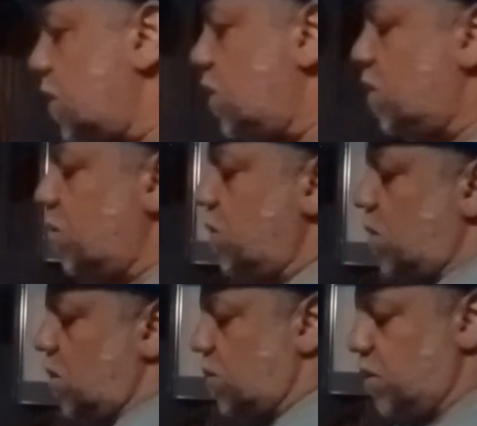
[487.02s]
go
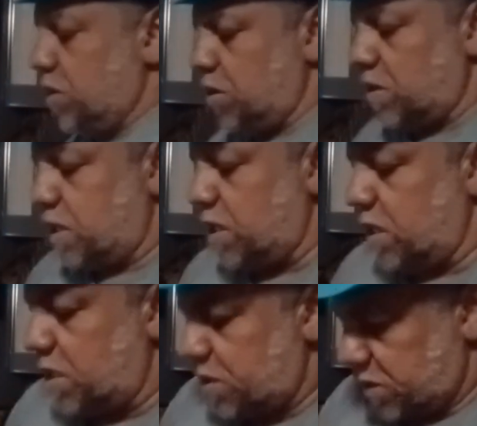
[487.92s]
on here
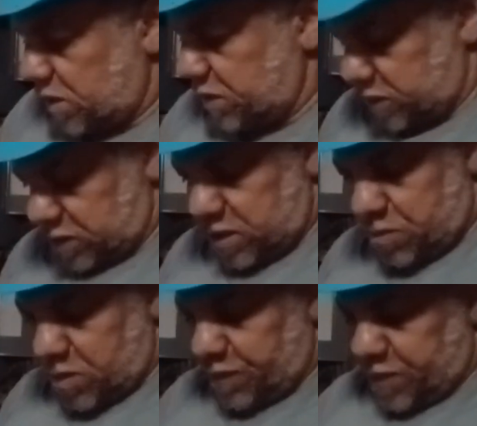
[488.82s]
again. I just did
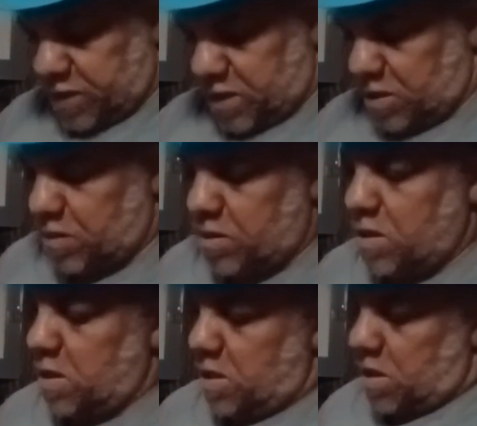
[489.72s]
one video.
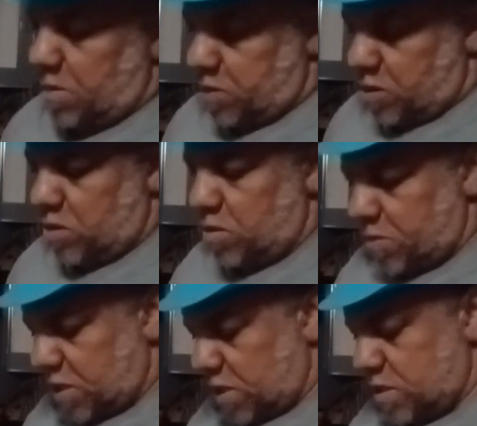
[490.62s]
I'm going to
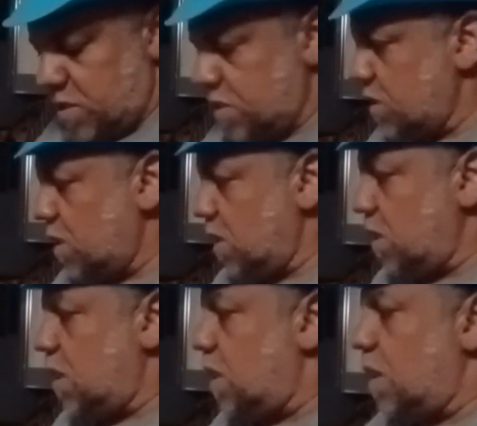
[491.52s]
go on
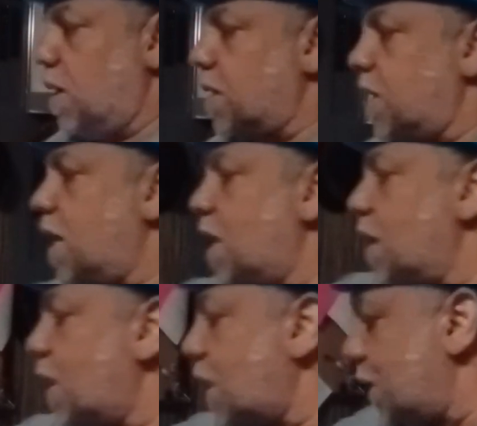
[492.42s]
I got a
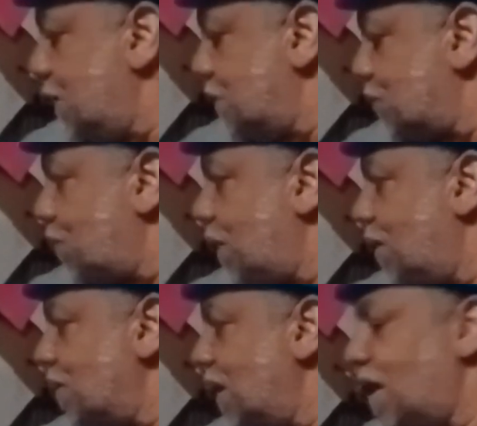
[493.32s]
lot of these
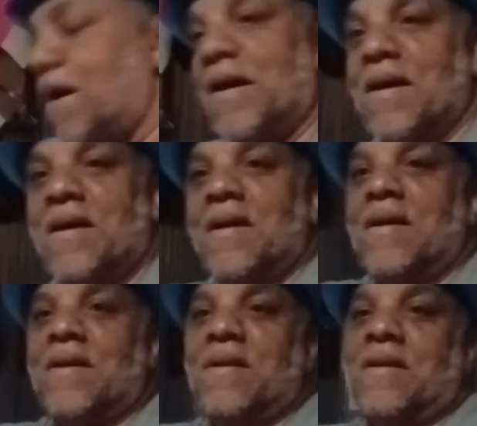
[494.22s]
around, y'all.
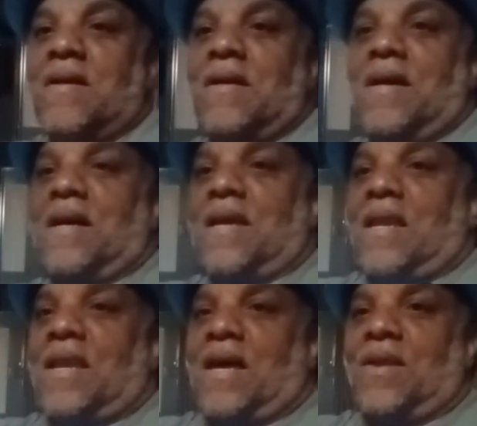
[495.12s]
I got
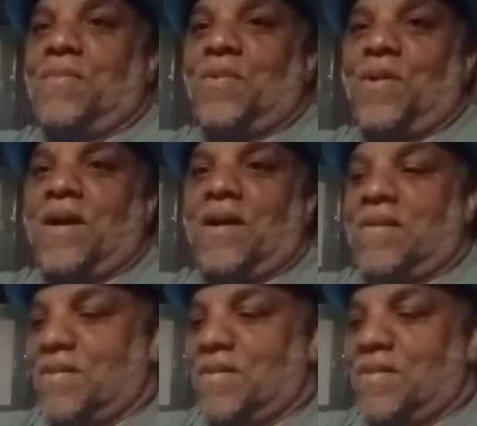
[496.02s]
a lot of them around.